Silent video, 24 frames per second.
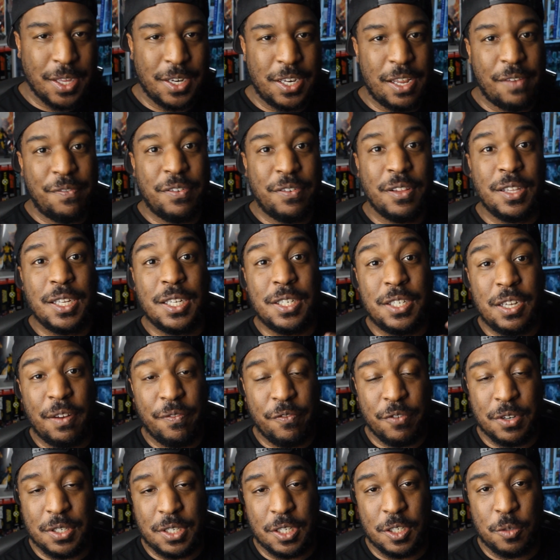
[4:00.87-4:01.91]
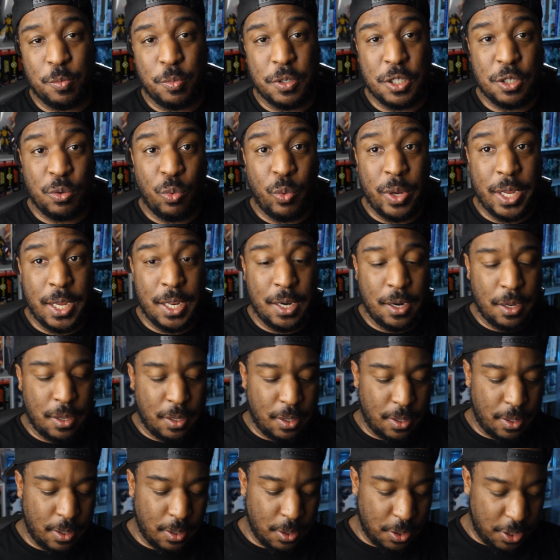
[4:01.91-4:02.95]
Definitely differences between
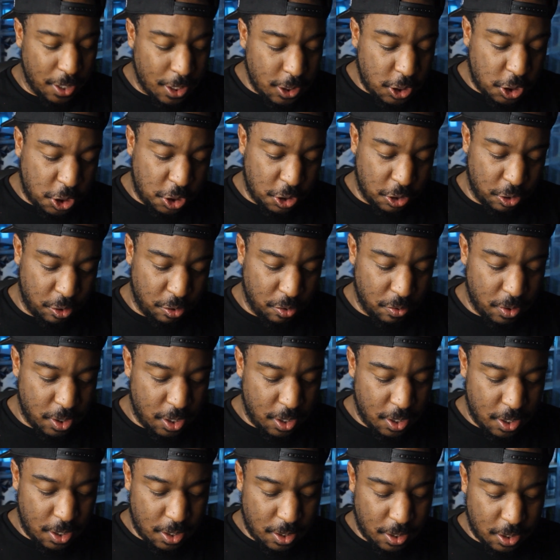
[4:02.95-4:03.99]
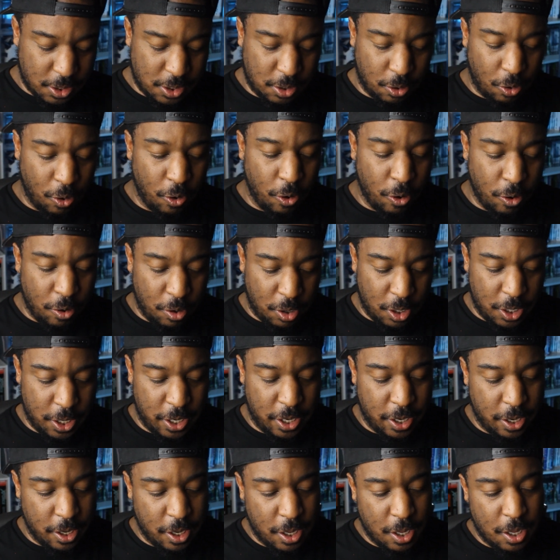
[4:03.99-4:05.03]
this shoe, this
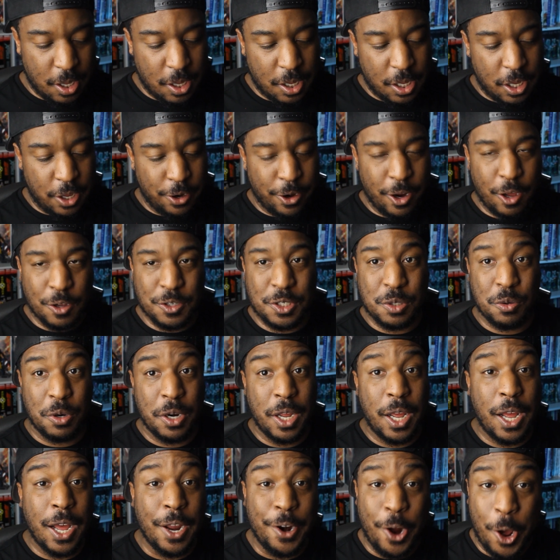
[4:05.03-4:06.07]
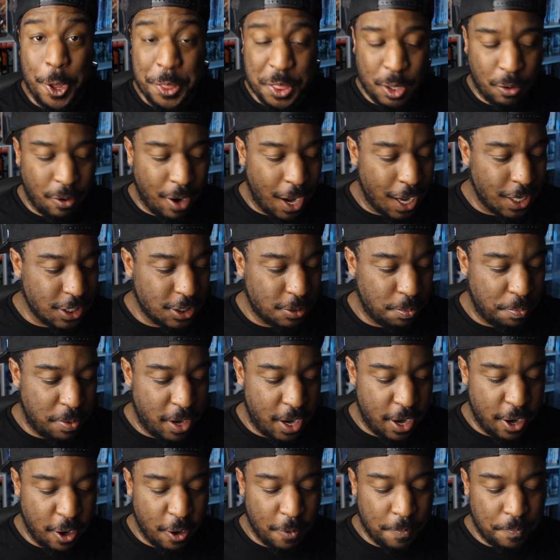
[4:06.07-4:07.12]
early, sort of unauthorized
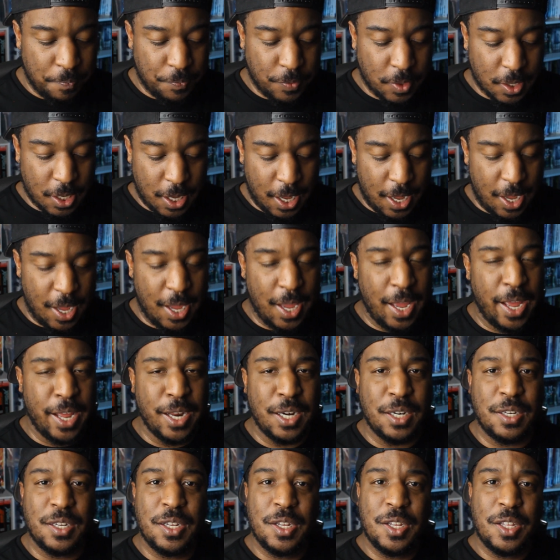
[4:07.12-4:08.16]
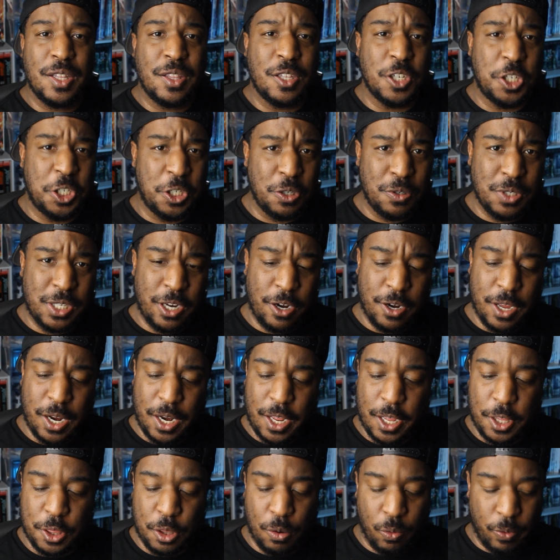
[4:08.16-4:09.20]
pair, and the shoes that are going to
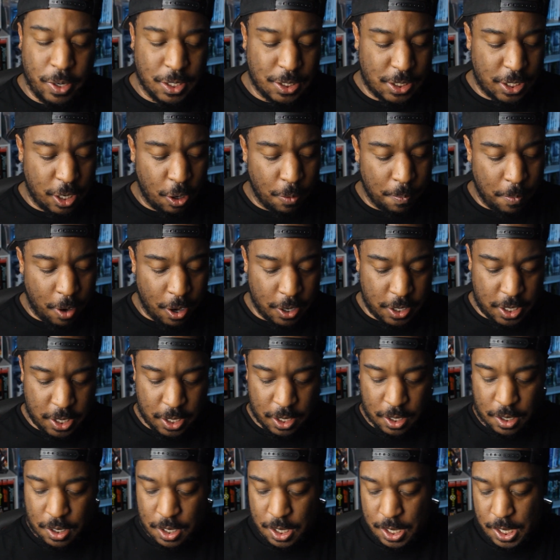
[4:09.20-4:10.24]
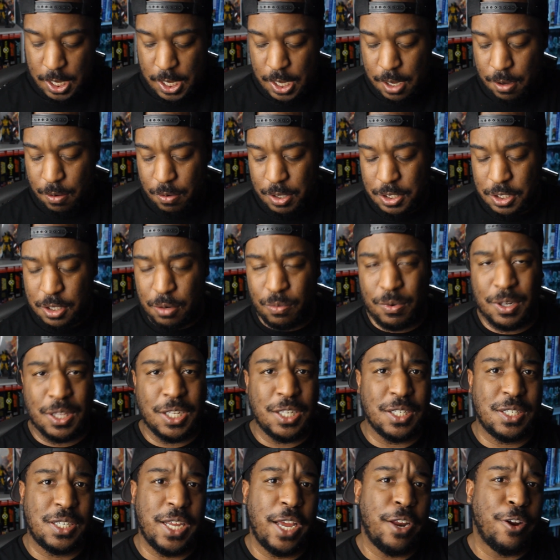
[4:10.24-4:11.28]
hit the retail market. What's the
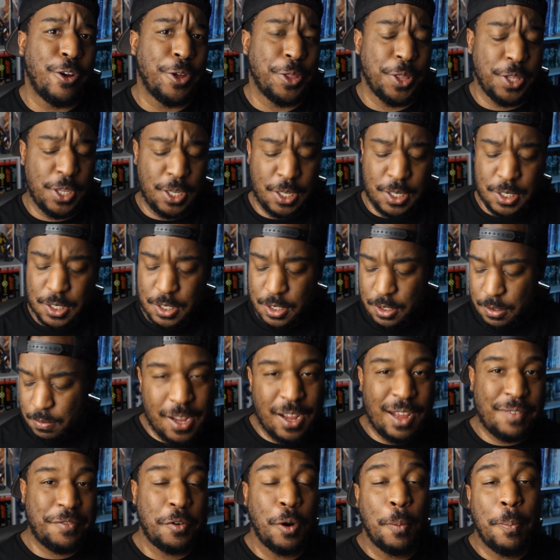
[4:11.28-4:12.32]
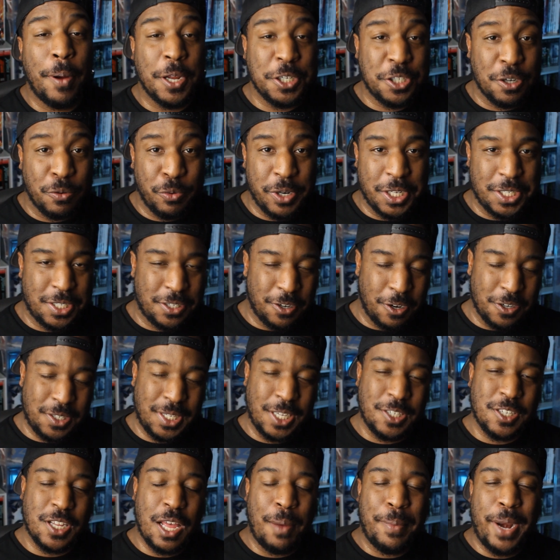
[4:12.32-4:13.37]
release date on these? After a bunch of research,
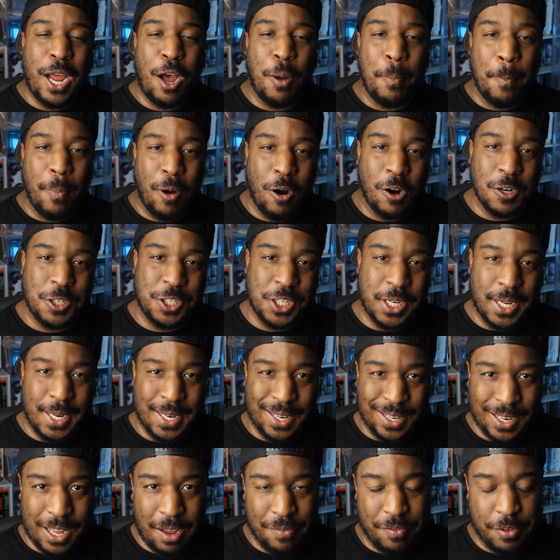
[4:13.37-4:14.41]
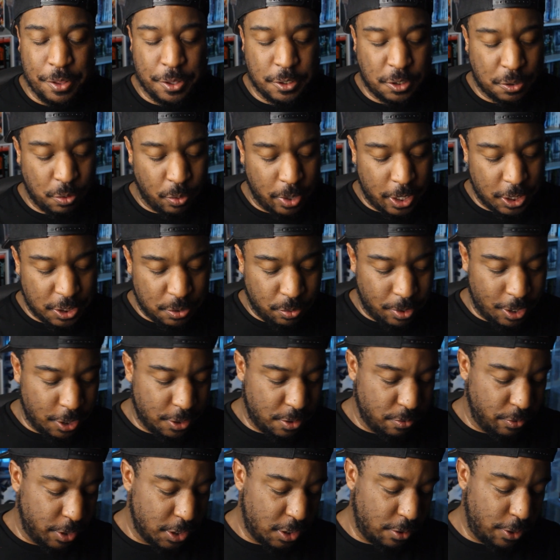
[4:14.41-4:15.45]
these are coming out March 11th,
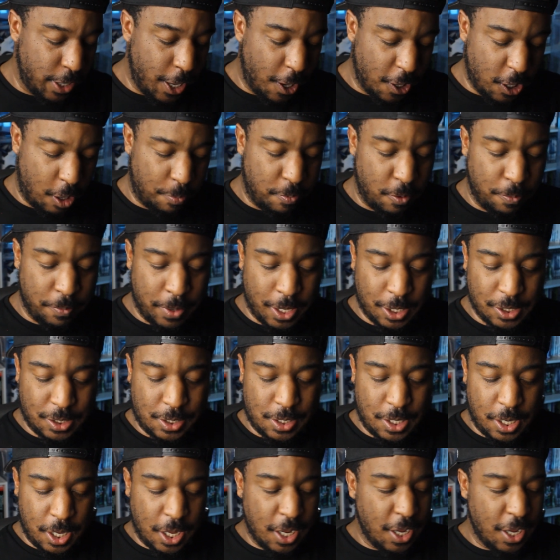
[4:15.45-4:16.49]
2023. So you got a couple months.